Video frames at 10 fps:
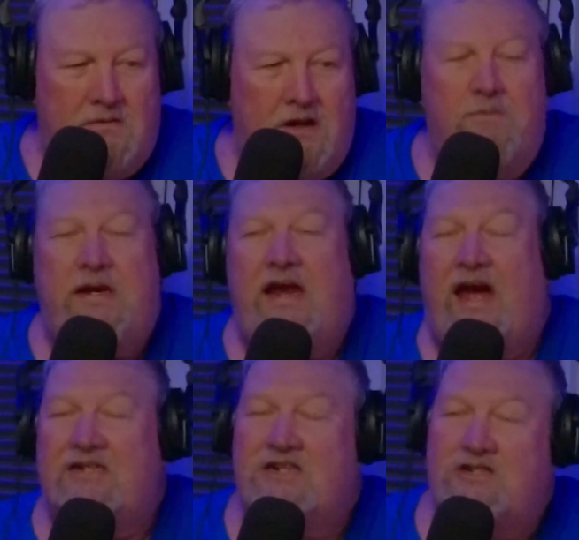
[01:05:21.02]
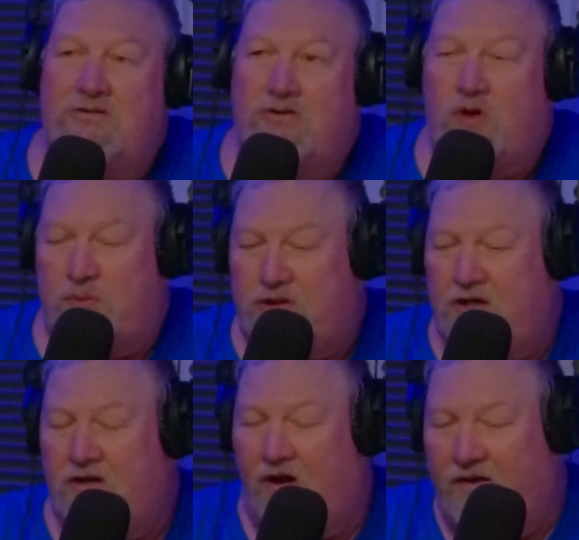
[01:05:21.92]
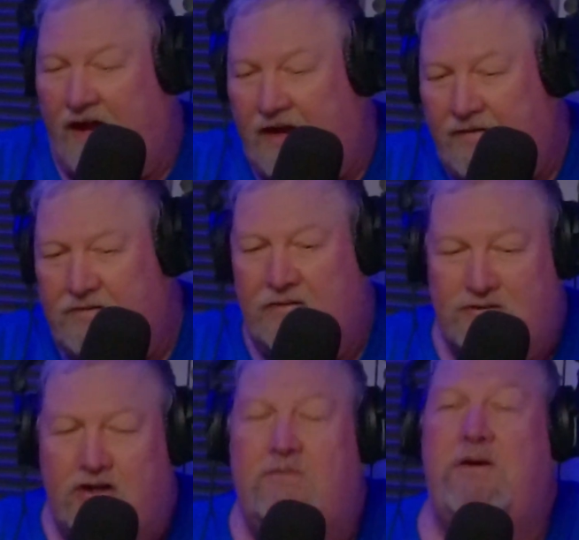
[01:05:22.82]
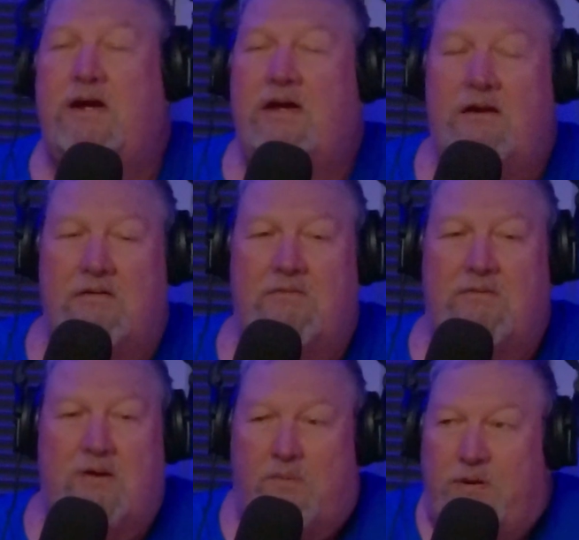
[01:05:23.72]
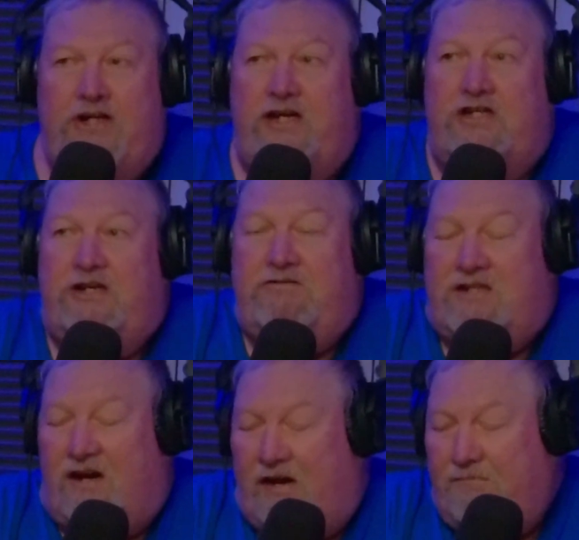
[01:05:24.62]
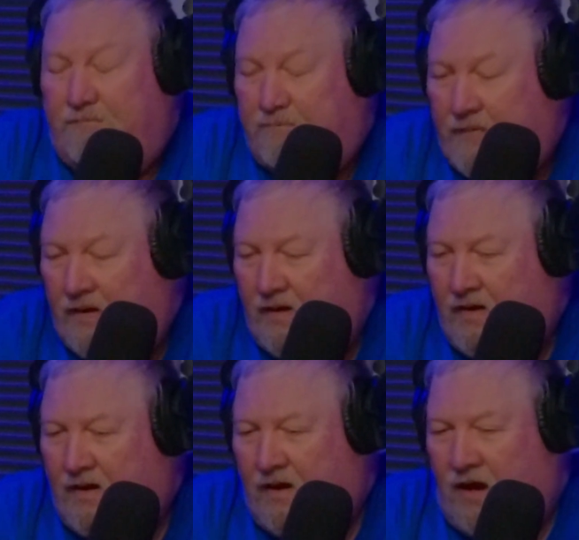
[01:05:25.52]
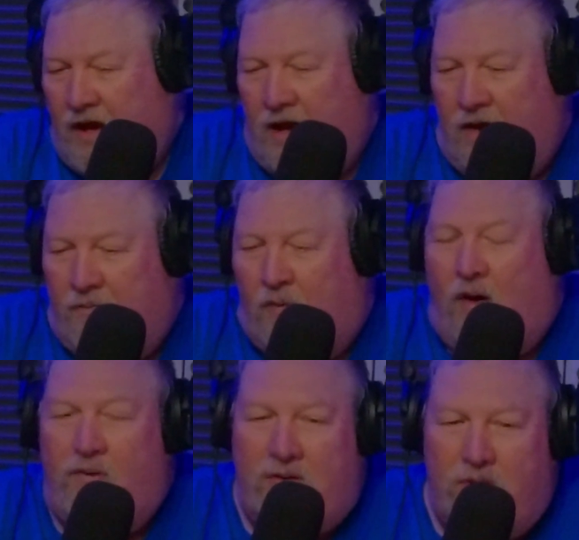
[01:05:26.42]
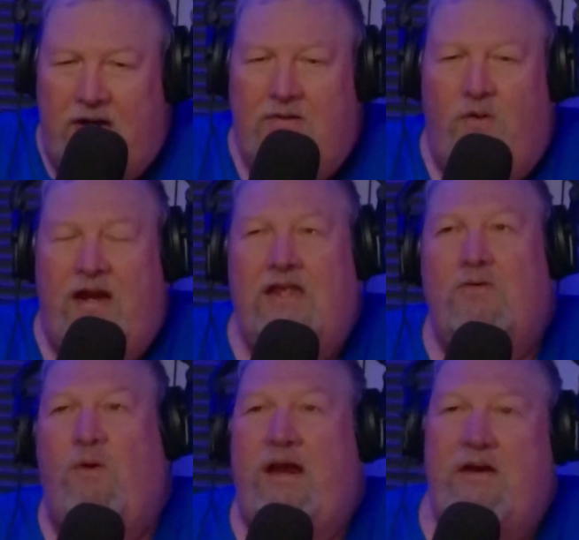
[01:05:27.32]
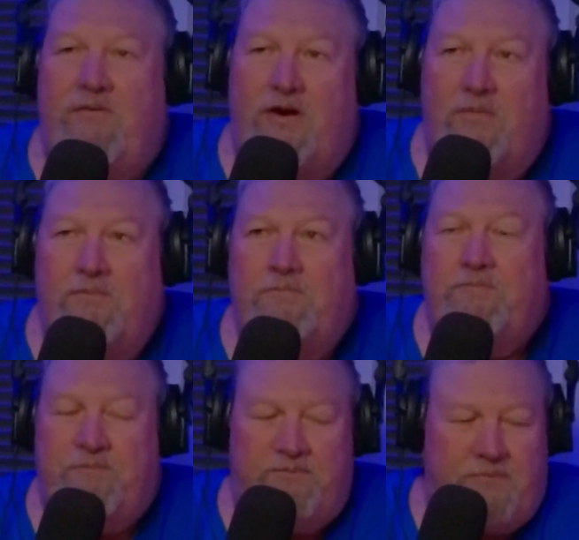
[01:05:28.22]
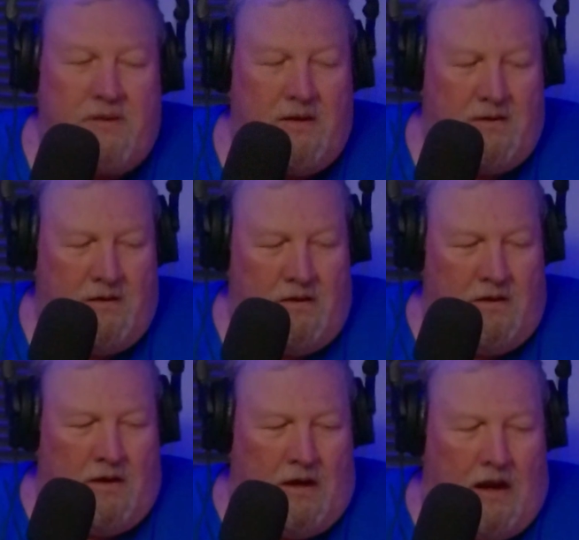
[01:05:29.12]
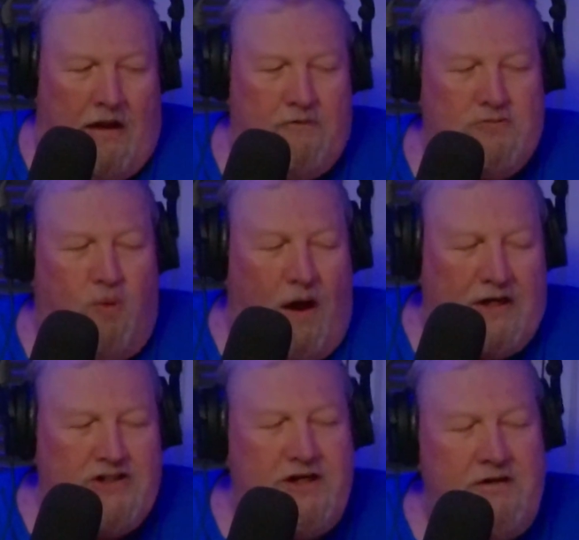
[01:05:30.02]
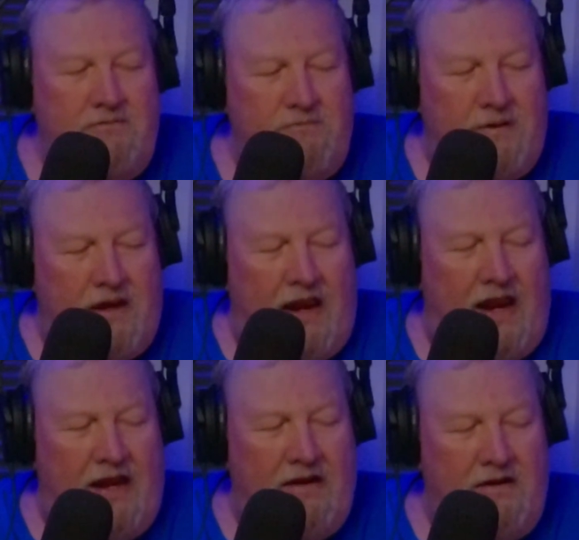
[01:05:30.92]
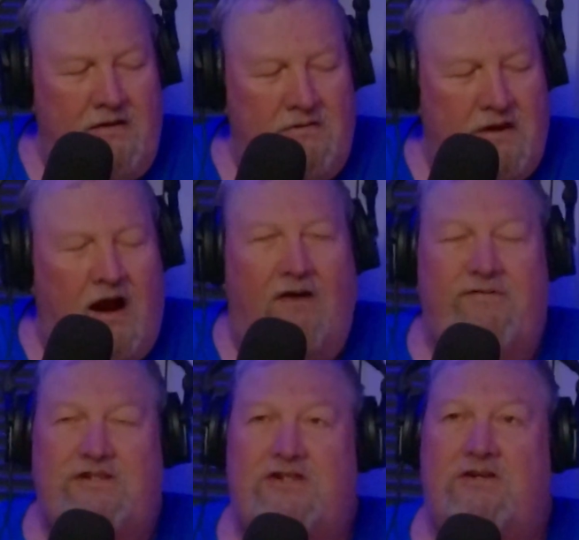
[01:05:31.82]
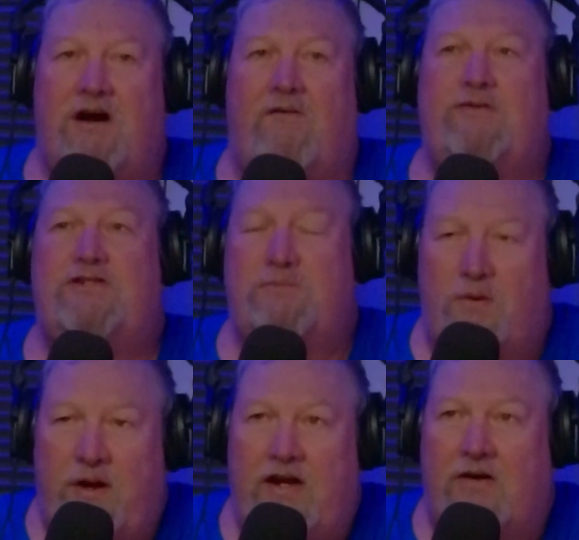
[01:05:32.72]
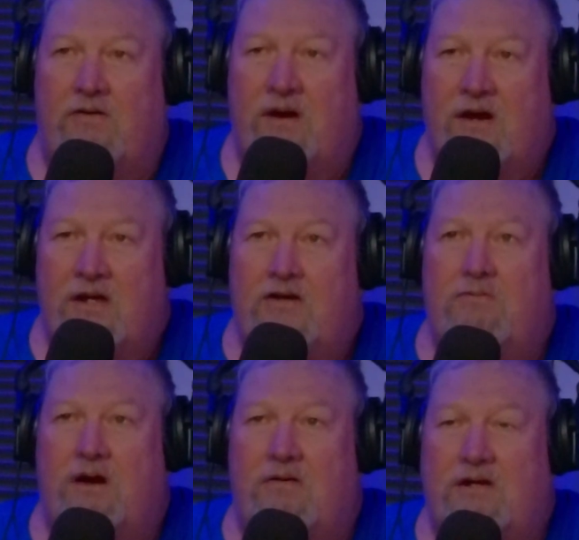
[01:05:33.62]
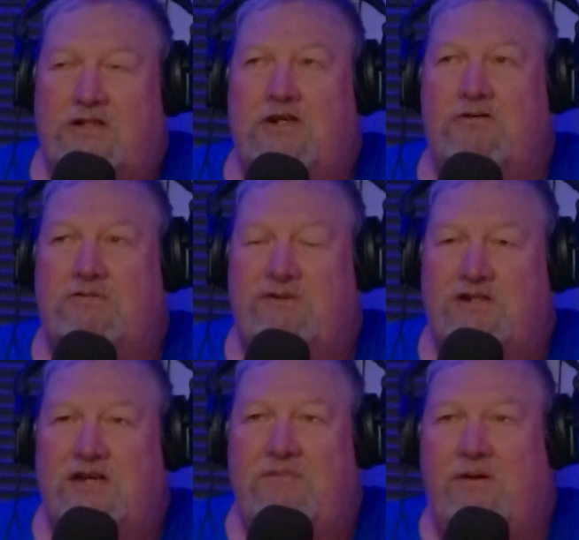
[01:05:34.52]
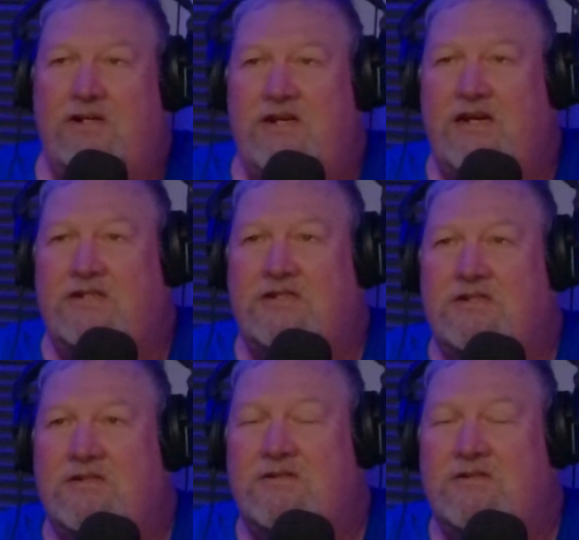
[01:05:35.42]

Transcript: media access to encryption and all that. It was a good meeting. We appreciate the chief's time. But while we were waiting in the waiting room, I was watching, and an Officer Moreno. Ross, you know his first name by a chance?